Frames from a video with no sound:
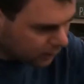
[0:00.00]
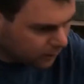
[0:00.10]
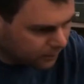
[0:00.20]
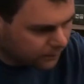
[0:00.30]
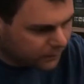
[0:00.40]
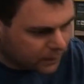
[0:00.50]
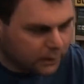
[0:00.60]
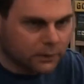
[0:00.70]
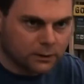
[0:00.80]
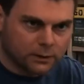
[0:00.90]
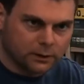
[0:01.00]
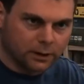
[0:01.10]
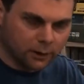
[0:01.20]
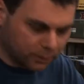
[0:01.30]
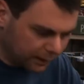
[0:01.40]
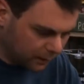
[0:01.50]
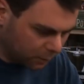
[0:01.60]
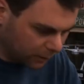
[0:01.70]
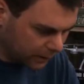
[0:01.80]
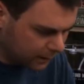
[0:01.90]
so this is another
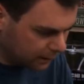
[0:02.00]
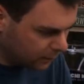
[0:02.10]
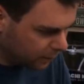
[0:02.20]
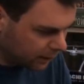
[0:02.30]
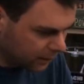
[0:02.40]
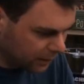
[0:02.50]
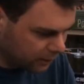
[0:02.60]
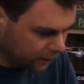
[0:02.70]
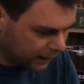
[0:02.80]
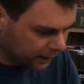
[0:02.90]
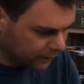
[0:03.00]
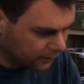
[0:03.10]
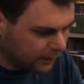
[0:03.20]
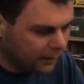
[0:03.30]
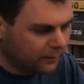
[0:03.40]
thing worth keeping track of.